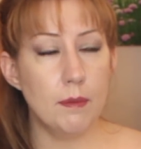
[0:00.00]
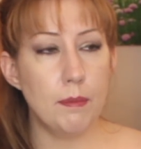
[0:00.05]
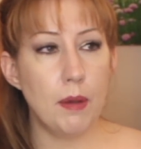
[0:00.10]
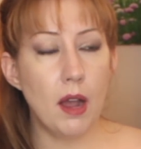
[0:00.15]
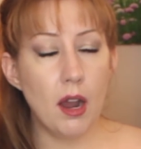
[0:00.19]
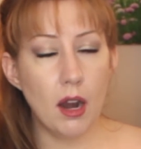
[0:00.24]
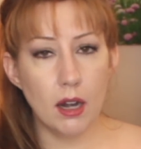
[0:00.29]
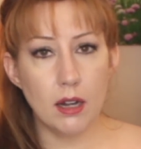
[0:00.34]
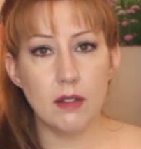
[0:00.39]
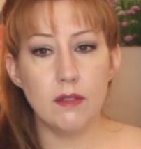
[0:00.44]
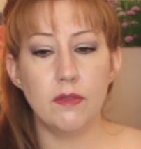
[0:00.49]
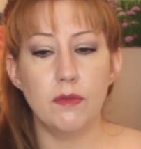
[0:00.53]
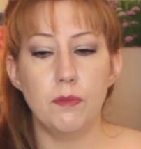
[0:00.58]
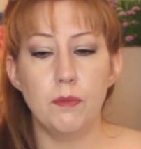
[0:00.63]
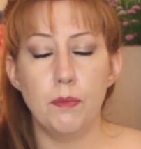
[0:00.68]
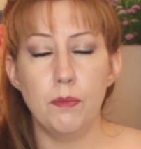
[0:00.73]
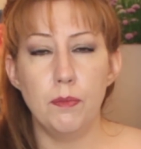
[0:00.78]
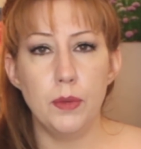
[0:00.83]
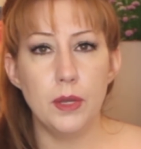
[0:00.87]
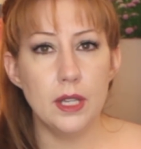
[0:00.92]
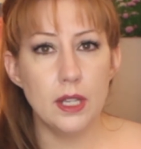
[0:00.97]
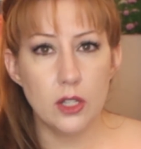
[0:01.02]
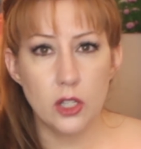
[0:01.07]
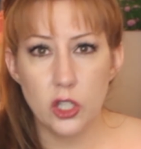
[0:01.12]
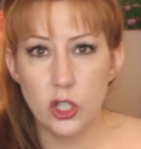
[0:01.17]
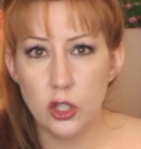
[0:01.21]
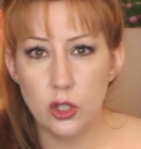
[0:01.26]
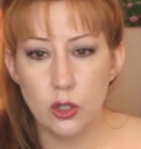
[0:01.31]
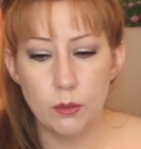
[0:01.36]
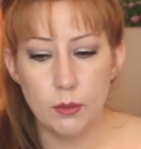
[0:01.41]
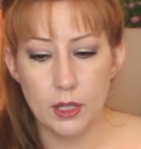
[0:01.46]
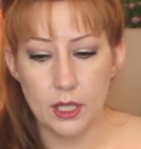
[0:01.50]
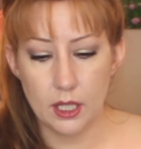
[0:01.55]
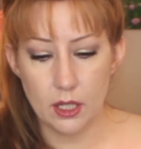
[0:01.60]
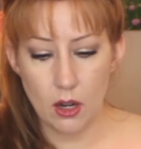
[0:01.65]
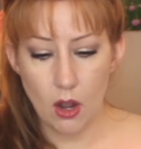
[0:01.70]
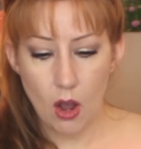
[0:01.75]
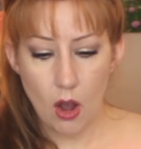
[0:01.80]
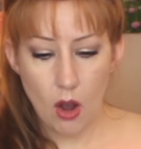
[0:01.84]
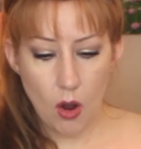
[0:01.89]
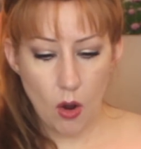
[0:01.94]
part of being
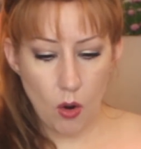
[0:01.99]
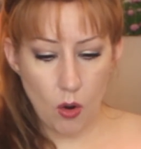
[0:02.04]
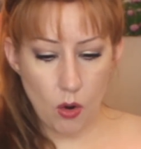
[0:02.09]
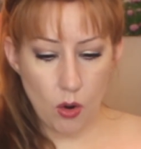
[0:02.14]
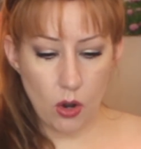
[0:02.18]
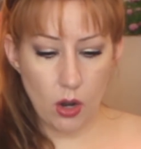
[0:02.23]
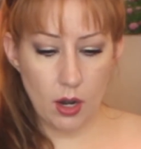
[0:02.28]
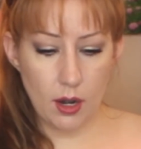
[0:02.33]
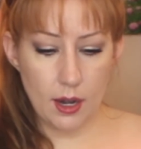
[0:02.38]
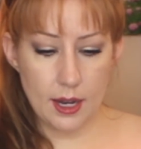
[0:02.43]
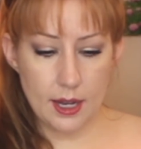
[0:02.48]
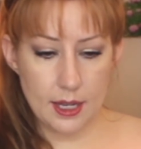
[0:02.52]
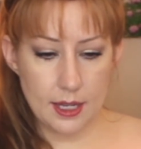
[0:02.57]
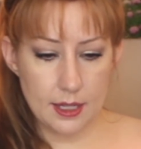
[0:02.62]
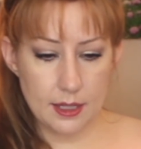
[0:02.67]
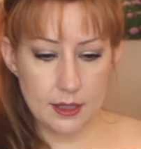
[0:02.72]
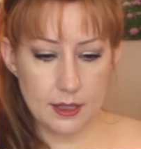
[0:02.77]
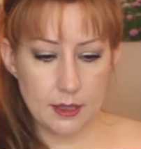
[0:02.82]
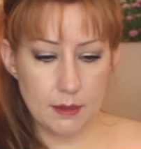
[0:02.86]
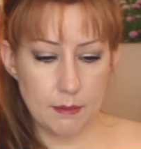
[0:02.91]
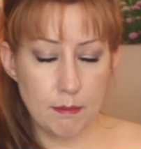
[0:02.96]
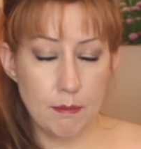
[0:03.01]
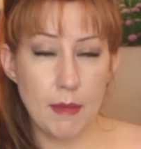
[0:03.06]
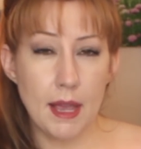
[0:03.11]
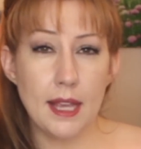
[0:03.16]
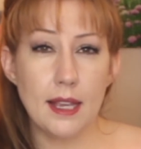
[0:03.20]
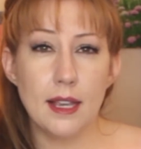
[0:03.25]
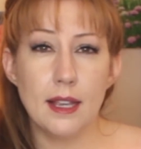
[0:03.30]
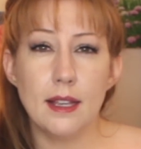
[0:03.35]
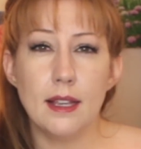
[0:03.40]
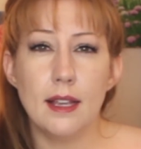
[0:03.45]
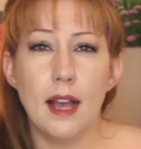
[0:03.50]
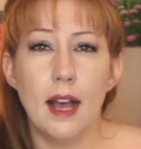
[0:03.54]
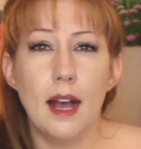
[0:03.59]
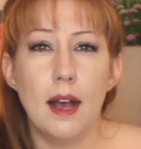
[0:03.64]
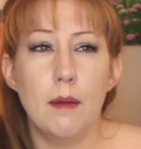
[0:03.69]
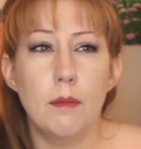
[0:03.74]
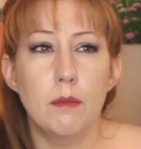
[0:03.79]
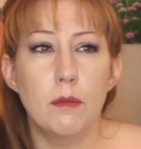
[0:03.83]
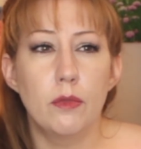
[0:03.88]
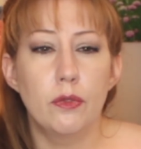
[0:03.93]
human, or it's making
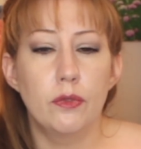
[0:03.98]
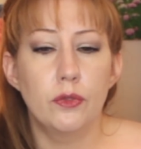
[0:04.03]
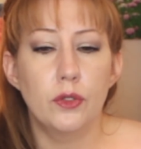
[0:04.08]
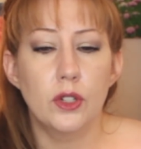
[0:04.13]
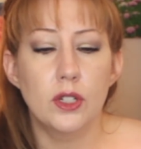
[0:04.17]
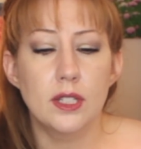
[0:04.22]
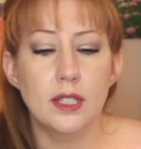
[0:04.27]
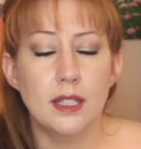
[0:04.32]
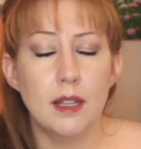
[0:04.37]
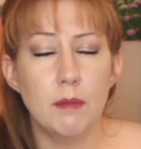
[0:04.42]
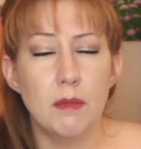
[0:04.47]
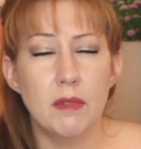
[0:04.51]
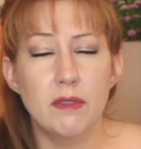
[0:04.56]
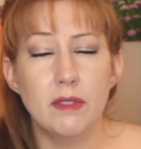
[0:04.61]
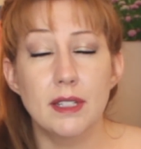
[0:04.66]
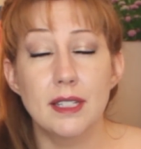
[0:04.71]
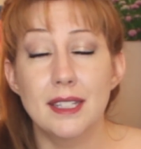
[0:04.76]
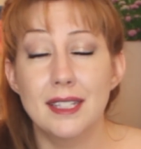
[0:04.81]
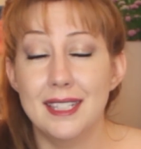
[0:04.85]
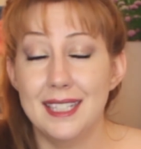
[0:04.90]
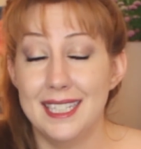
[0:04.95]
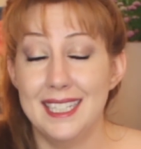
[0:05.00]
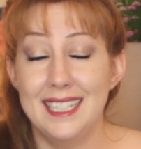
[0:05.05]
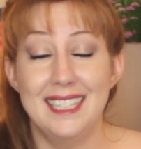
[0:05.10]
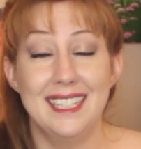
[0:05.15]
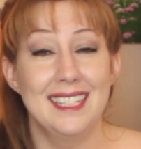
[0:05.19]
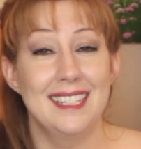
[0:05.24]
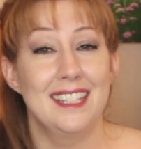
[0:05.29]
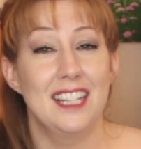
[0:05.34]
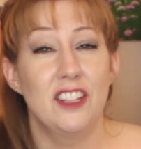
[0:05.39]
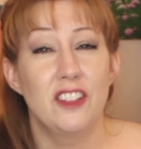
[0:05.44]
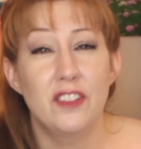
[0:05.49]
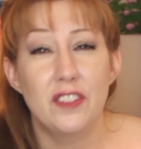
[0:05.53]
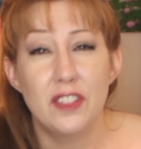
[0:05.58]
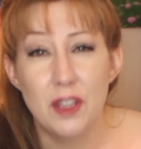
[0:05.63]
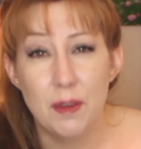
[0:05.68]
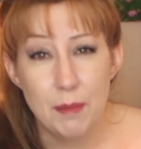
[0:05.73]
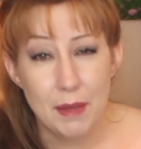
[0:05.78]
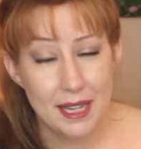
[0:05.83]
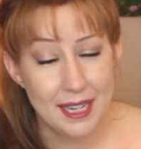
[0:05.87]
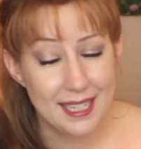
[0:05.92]
up for some of the sins they've
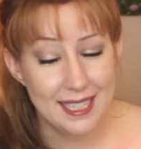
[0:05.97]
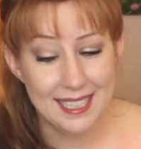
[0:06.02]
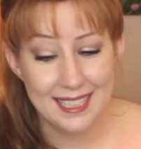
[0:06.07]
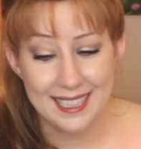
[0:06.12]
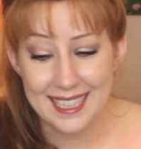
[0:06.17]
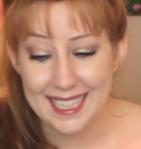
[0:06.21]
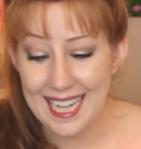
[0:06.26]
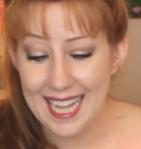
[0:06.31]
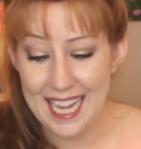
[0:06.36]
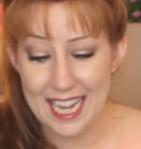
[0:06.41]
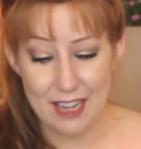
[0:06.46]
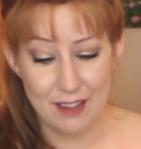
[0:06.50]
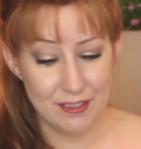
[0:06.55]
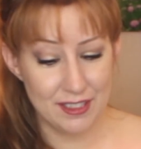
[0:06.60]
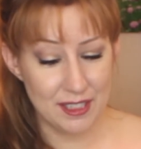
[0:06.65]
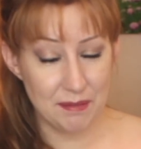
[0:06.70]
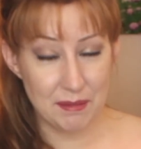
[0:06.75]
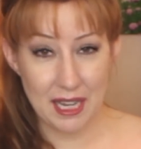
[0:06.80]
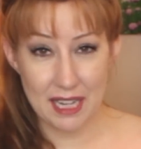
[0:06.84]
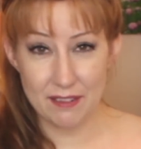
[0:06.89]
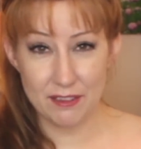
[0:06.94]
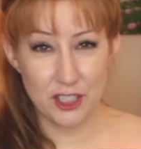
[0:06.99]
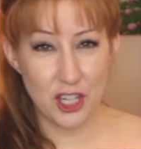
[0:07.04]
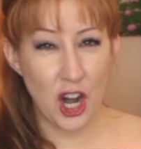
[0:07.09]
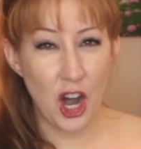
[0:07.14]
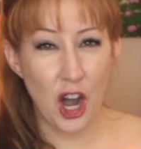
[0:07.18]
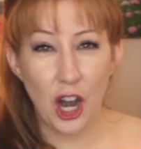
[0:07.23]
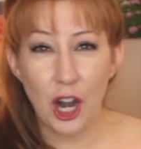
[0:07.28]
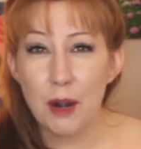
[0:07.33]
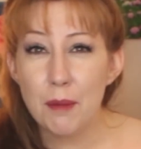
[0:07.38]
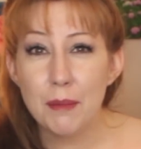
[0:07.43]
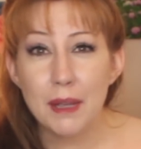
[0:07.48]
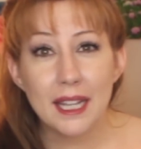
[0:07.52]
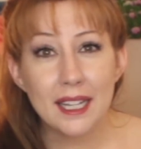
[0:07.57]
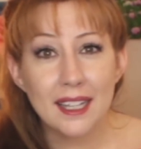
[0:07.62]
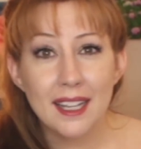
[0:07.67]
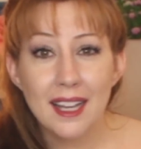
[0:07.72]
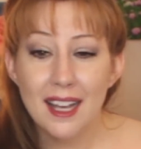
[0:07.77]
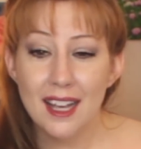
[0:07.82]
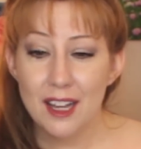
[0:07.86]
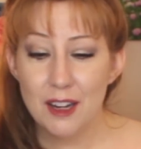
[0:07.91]
committed in life, some kind of
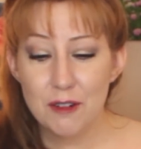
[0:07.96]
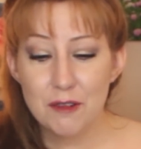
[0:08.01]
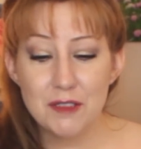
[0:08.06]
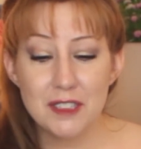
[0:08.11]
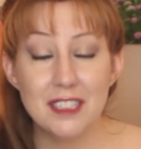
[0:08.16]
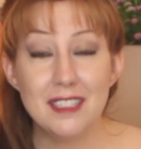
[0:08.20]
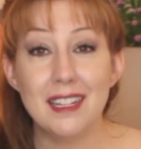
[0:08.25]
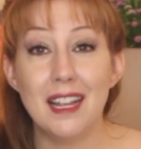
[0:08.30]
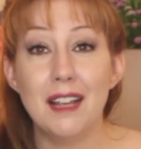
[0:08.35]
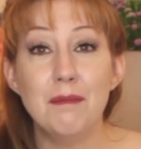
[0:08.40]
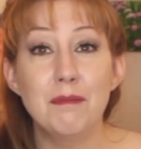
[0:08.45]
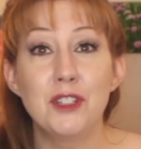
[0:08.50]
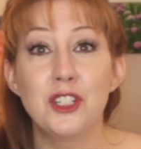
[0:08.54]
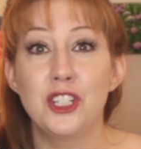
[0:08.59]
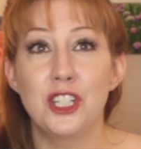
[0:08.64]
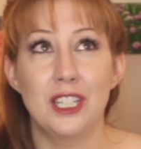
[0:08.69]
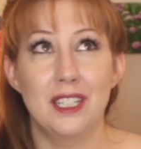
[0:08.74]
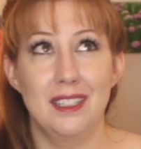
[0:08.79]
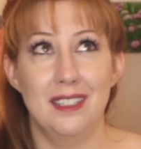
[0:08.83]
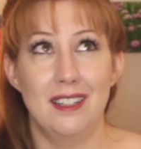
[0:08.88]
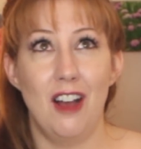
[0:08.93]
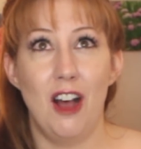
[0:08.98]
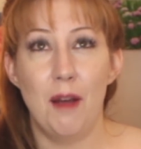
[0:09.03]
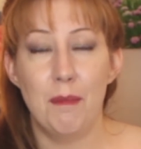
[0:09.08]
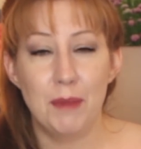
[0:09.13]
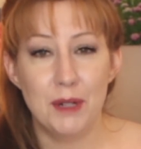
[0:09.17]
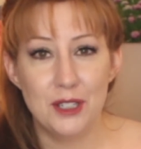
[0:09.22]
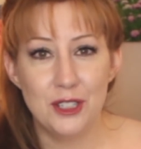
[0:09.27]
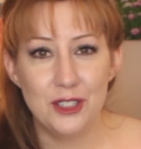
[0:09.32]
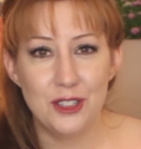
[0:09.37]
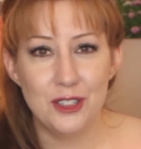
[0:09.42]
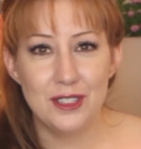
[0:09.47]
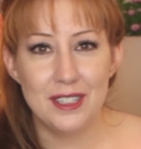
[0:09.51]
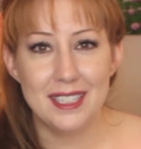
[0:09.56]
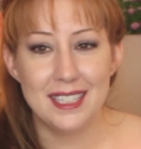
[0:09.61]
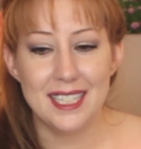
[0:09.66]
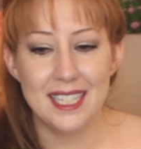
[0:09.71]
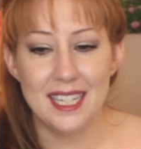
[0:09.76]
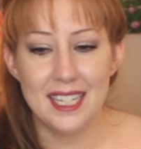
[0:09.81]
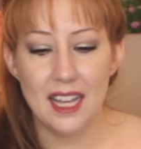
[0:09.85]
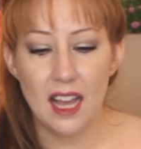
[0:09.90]
karmic redemption
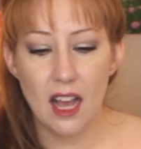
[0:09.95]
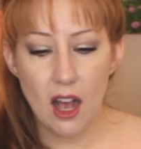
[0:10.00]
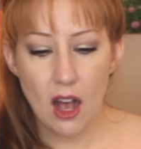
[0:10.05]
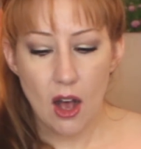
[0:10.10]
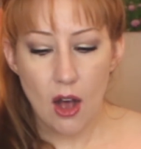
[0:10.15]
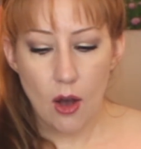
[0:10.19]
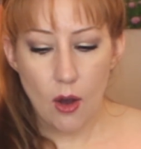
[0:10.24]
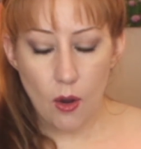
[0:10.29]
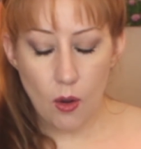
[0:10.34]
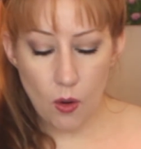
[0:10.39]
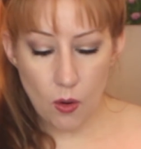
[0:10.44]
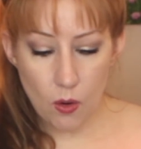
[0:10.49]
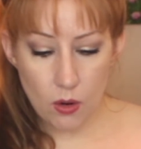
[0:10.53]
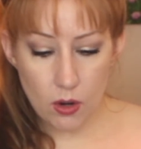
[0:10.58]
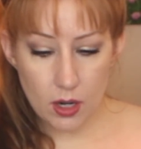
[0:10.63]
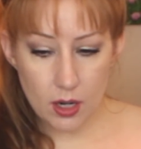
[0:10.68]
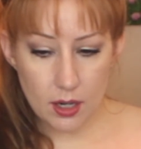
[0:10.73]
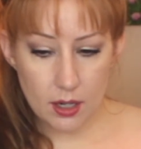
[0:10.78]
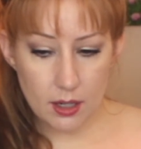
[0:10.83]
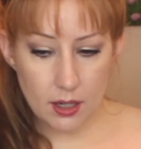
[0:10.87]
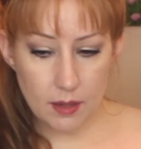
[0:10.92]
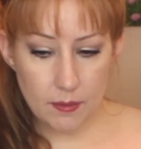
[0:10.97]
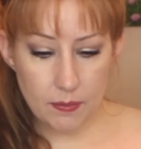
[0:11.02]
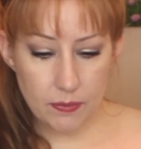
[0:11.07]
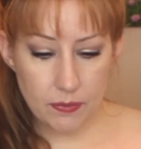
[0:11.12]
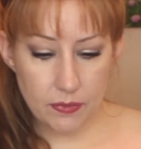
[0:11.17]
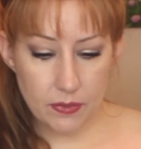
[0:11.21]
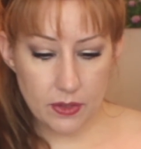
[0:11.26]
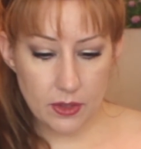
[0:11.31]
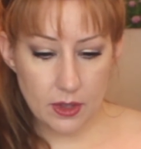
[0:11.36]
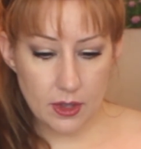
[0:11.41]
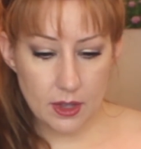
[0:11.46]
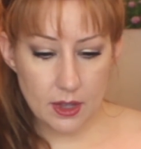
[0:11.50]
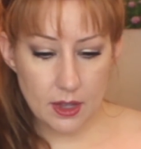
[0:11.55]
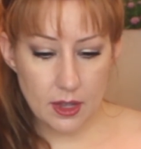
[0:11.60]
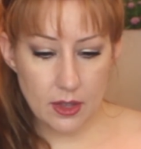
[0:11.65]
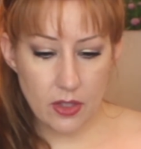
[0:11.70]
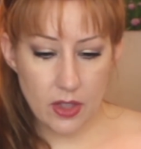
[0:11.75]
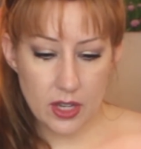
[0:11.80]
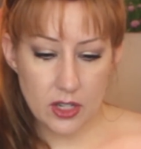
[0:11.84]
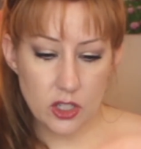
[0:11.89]
opportunity, or
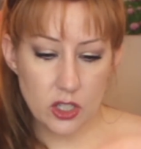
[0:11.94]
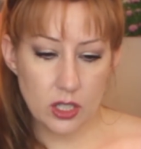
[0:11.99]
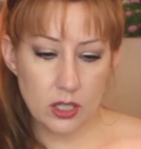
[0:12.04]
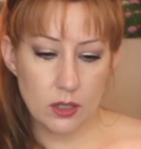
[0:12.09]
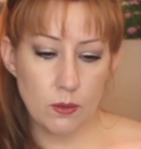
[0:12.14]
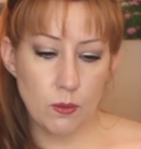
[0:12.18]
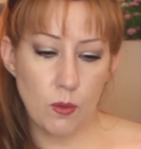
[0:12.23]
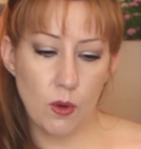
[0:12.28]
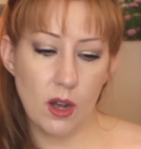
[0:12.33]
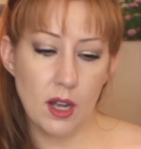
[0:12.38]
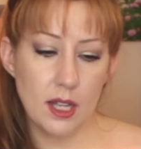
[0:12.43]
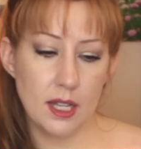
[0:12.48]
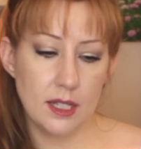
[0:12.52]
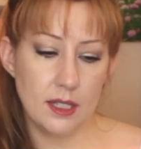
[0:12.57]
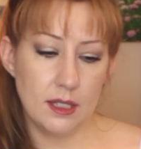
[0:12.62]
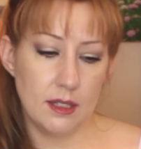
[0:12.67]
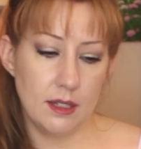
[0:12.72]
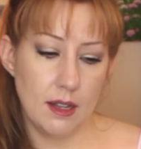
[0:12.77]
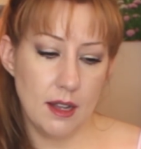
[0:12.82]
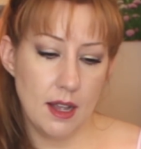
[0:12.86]
they just want